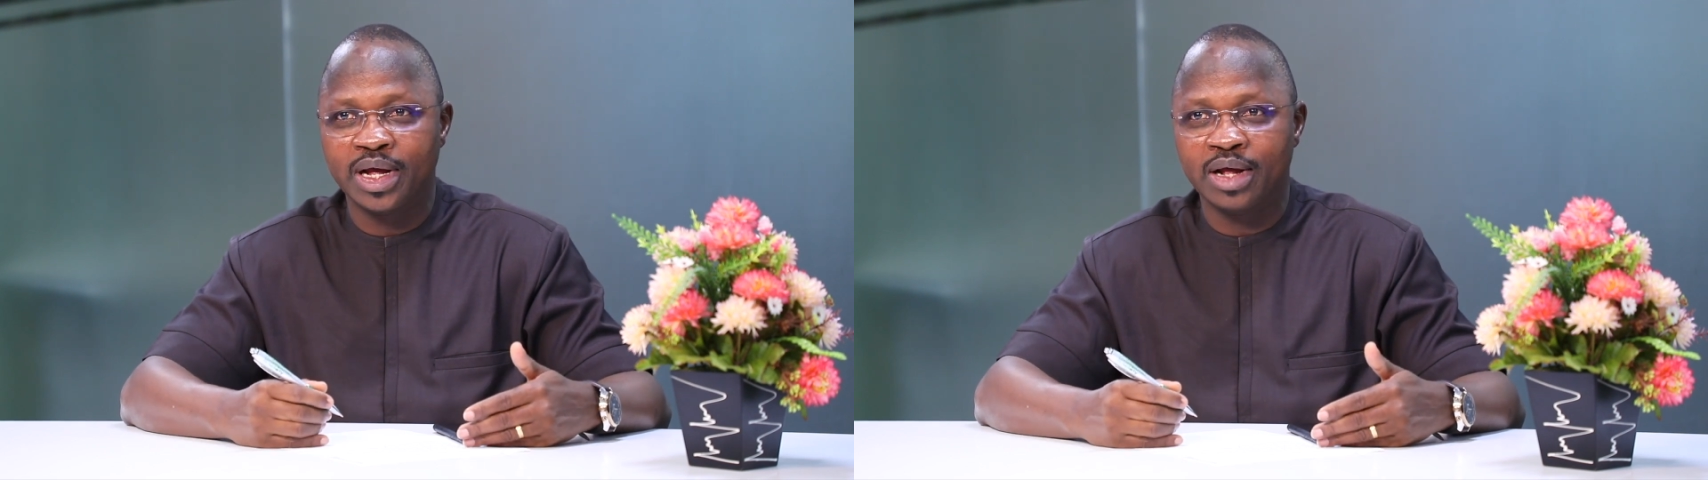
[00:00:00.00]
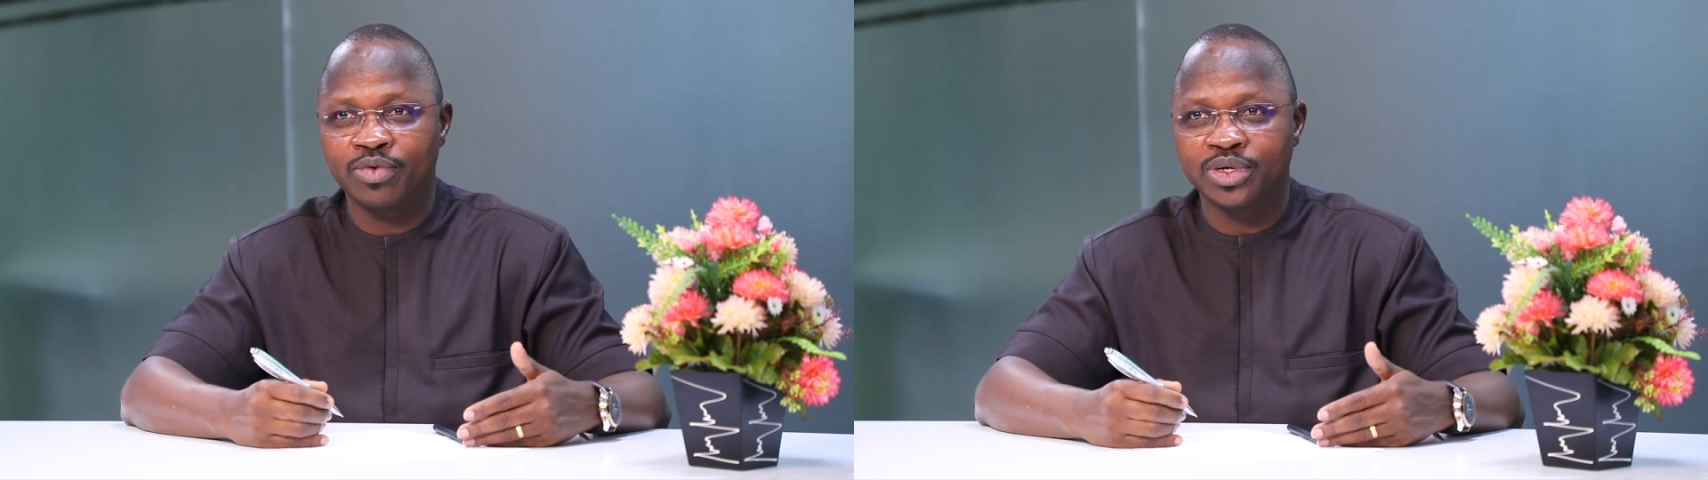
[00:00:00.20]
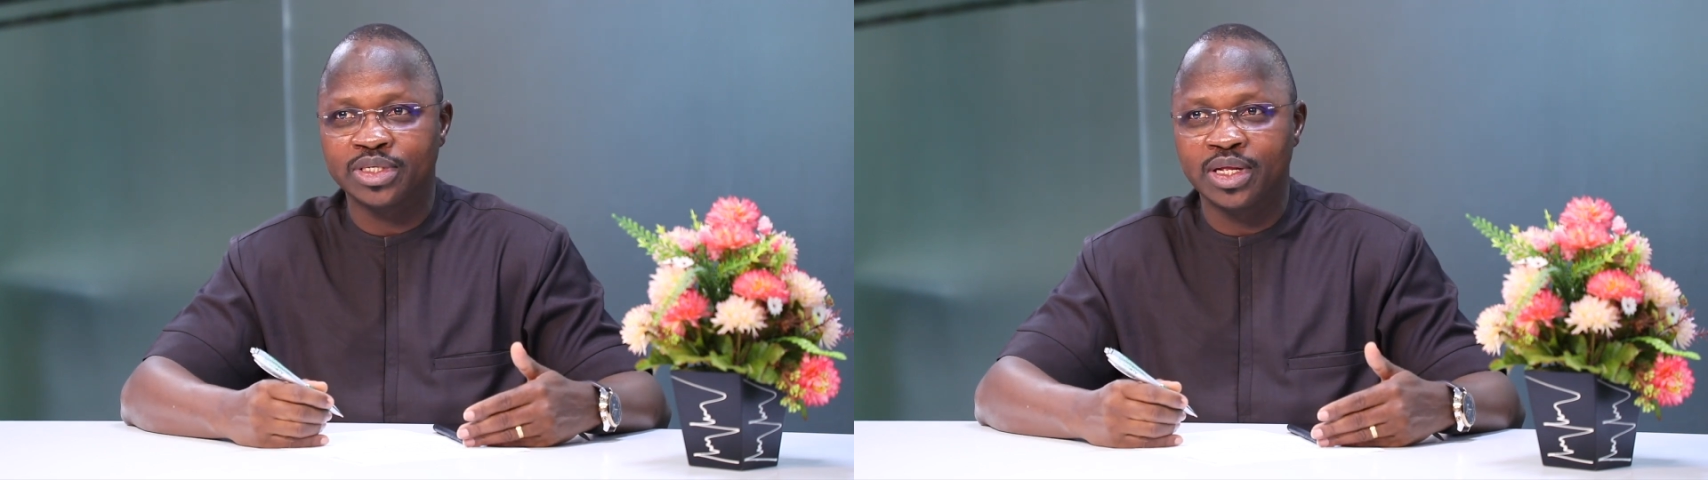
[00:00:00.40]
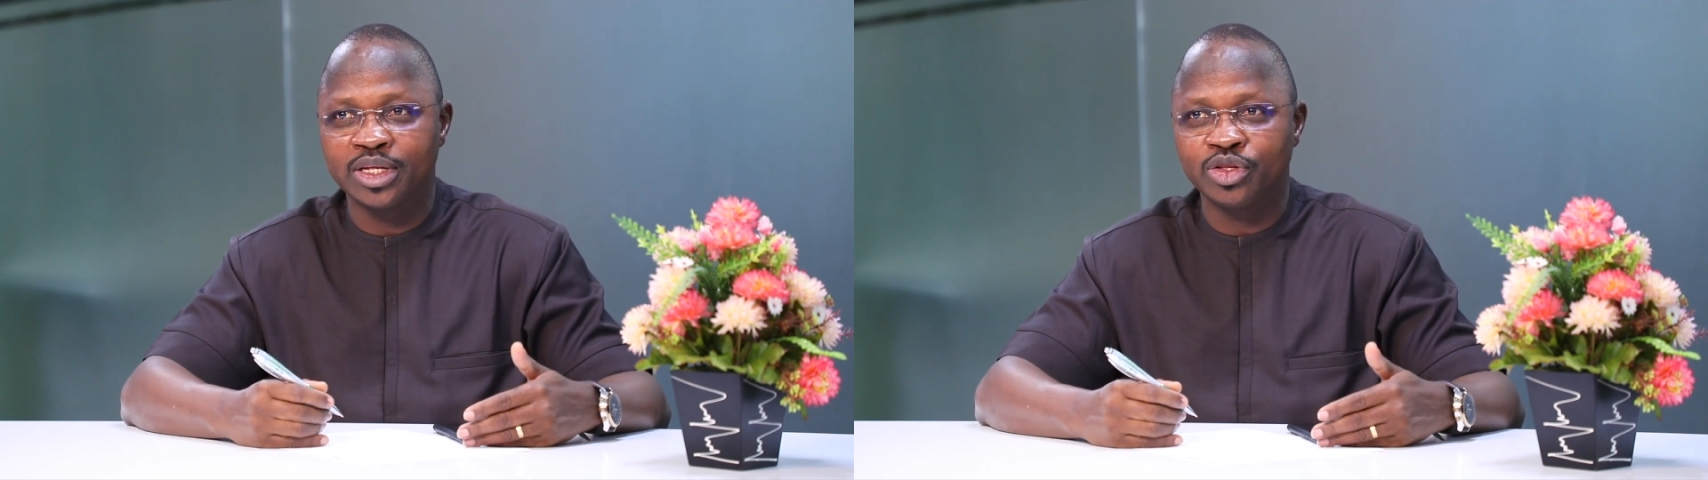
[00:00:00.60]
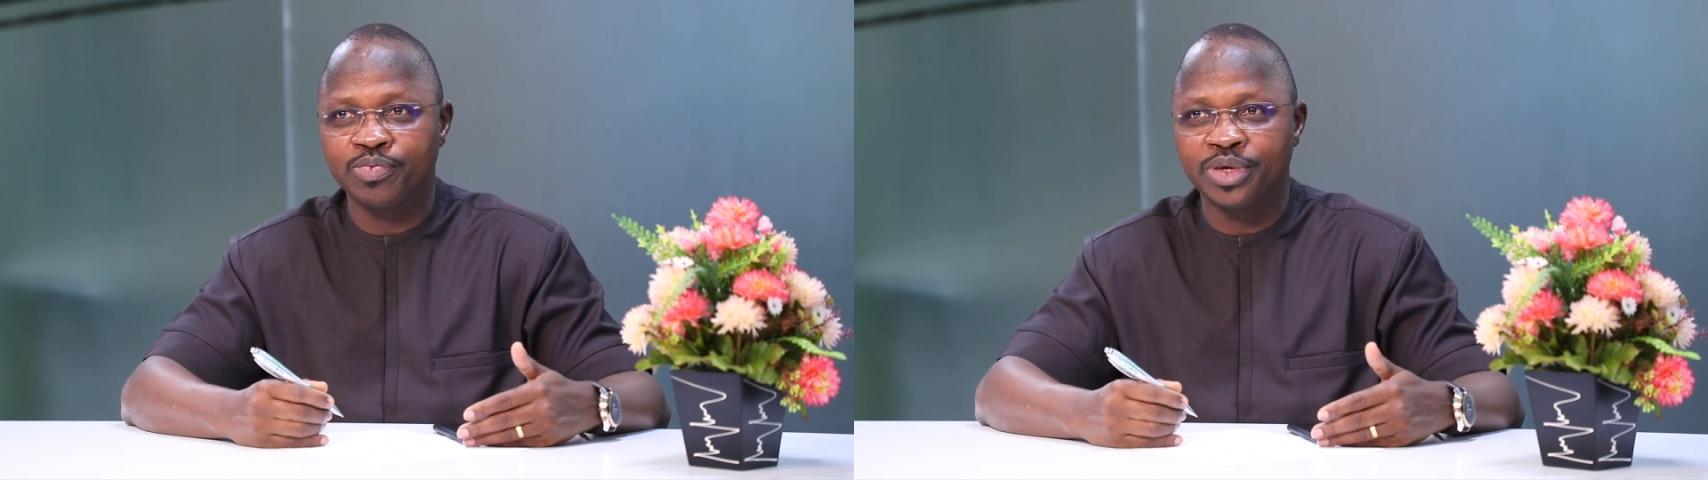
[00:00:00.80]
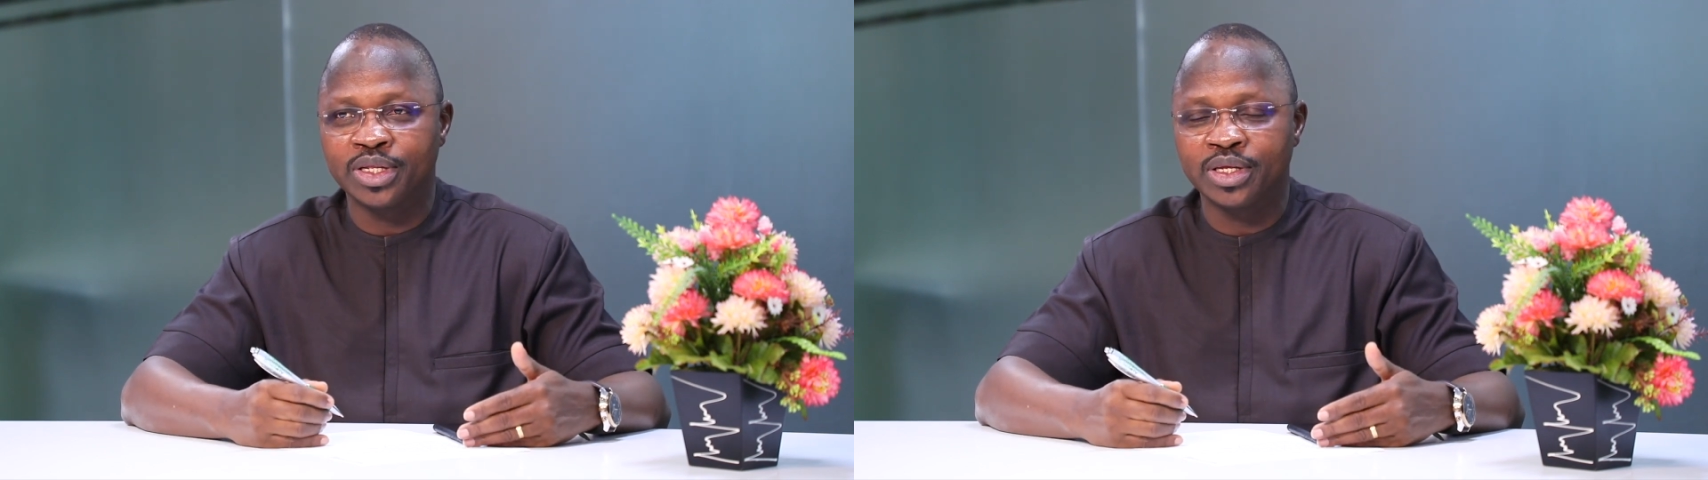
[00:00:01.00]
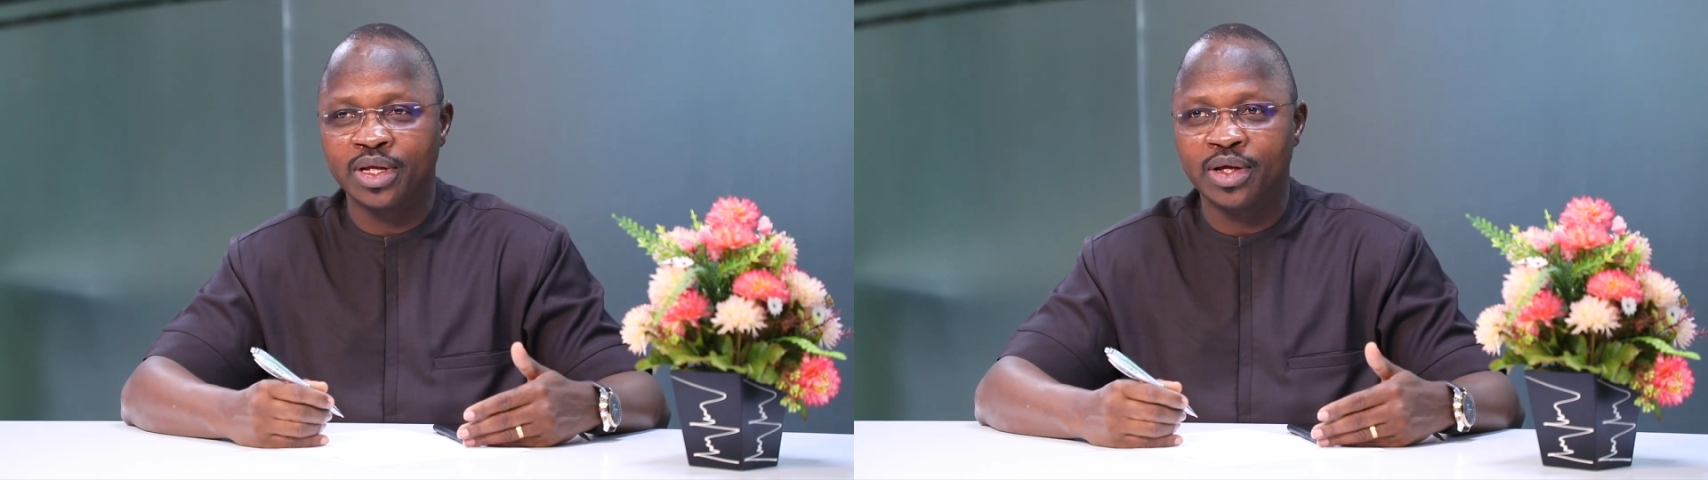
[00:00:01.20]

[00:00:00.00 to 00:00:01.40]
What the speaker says: It was a little bit